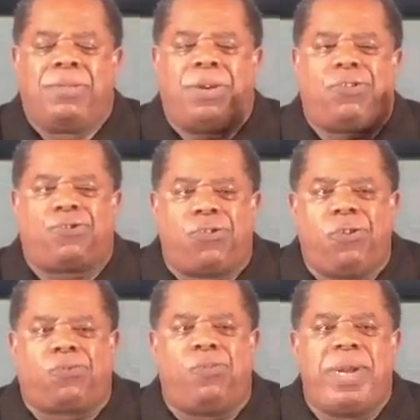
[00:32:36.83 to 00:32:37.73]
The
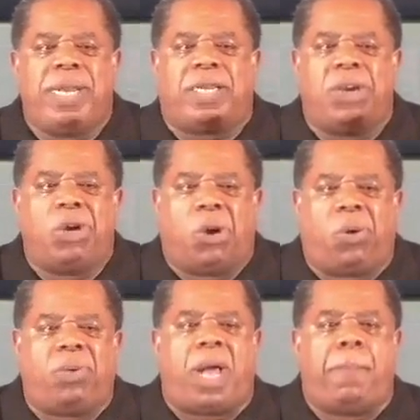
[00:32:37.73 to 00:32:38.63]
truth we need to
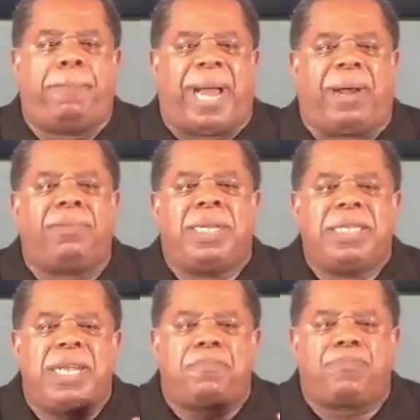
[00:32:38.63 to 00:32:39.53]
know
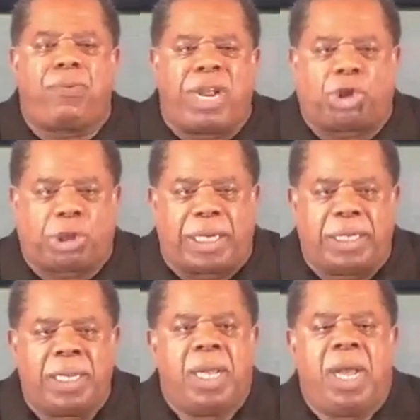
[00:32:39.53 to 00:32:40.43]
about depression.